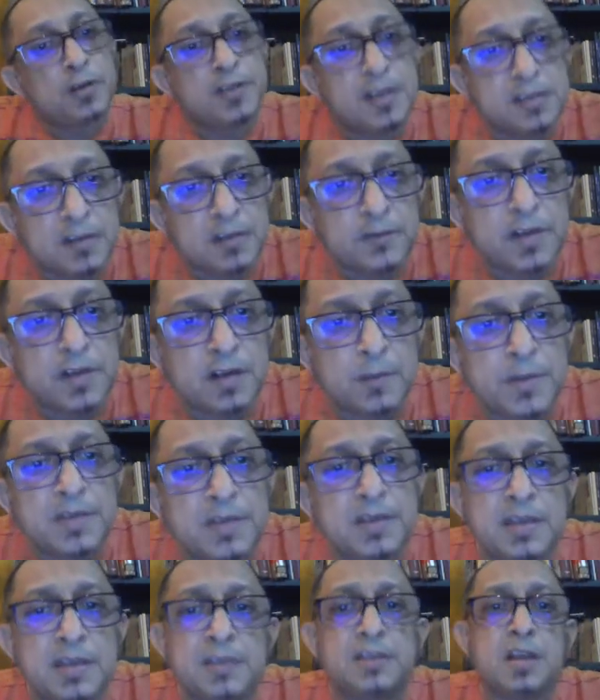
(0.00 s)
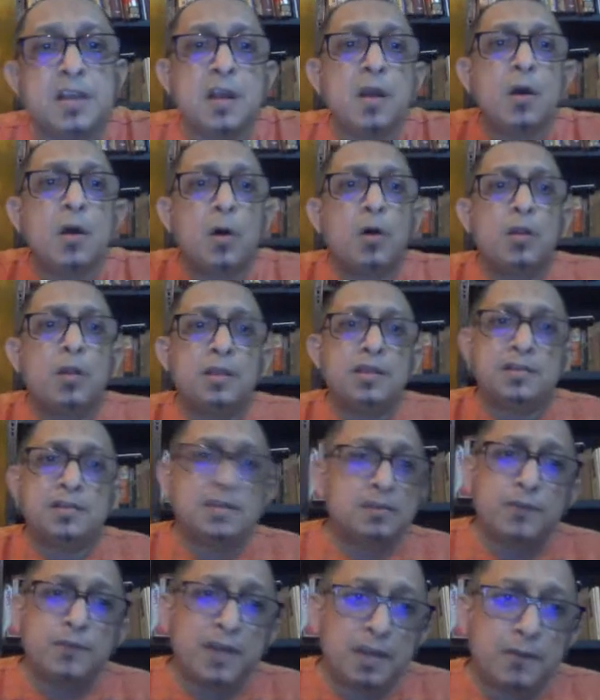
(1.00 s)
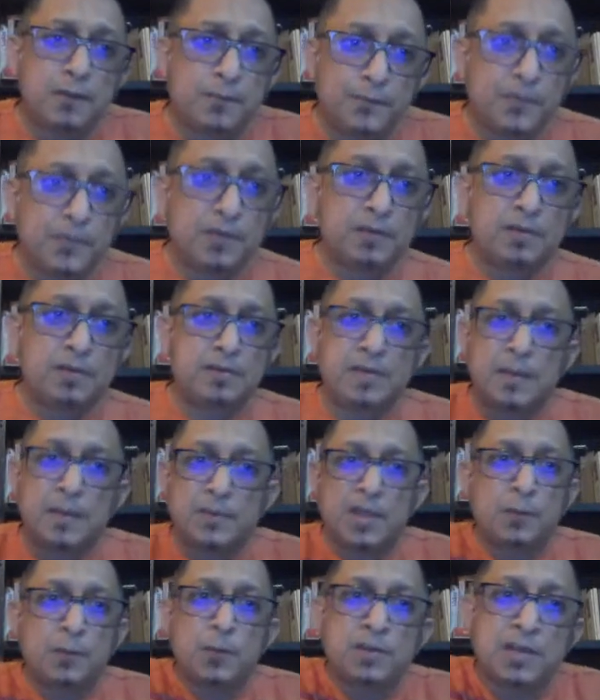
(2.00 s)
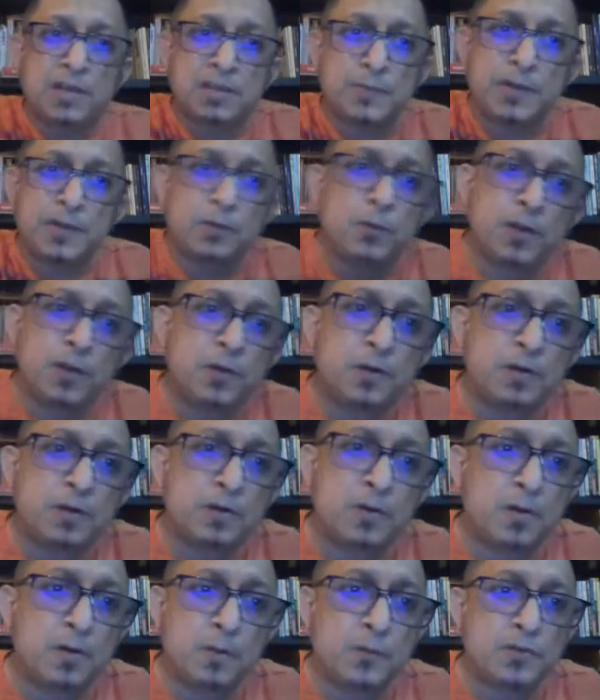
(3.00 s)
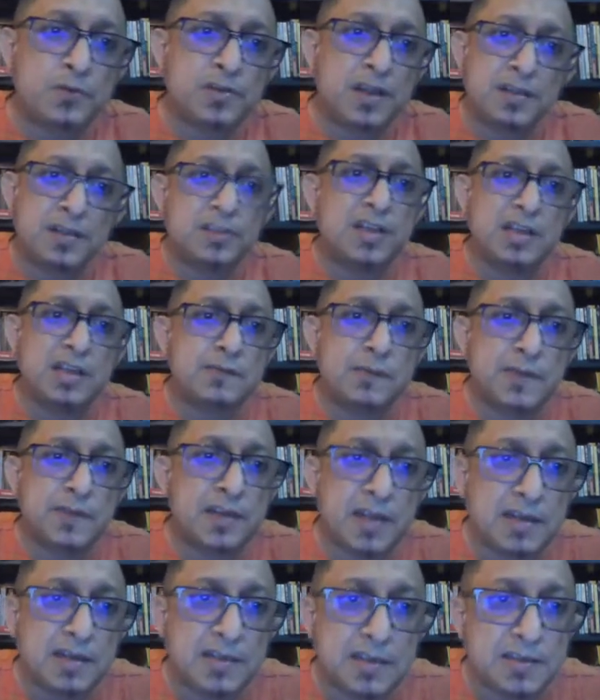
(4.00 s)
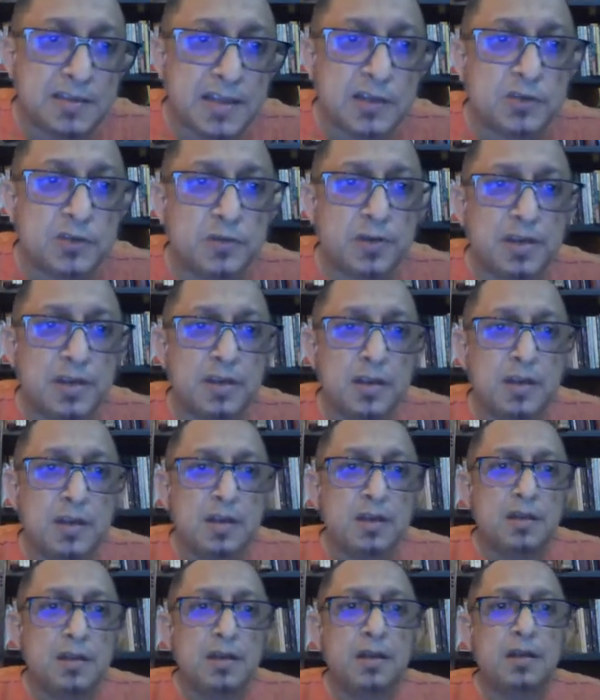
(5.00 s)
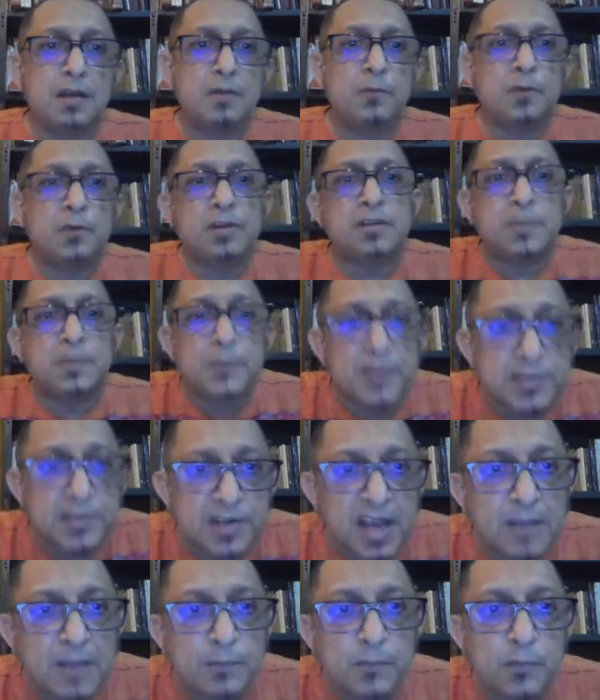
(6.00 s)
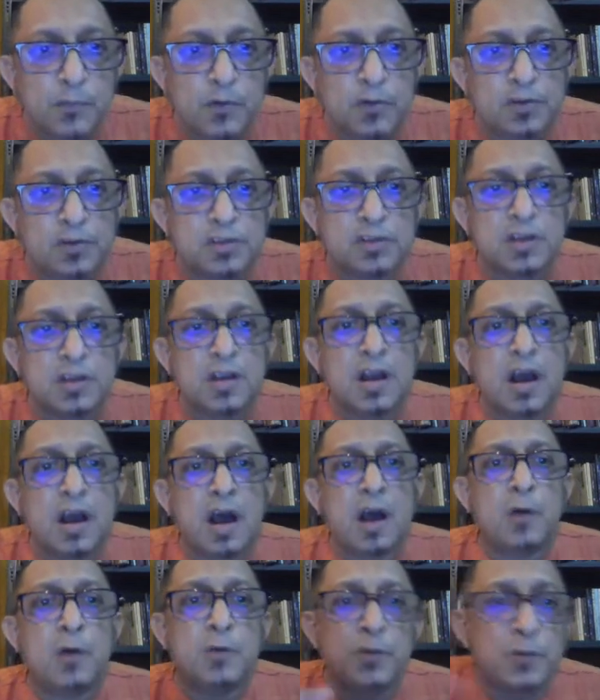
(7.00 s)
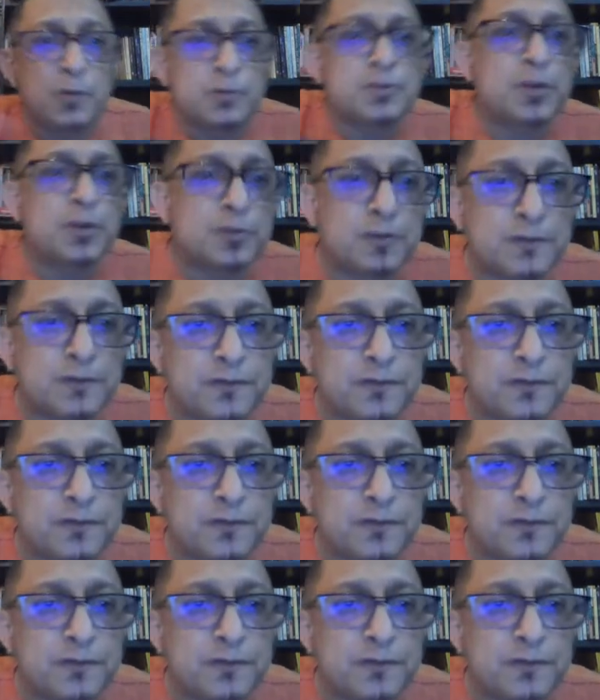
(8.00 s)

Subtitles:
politics of the committees, all this is very something which has been going on almost unchanged from the 19th century. What are the prescribed books? How do you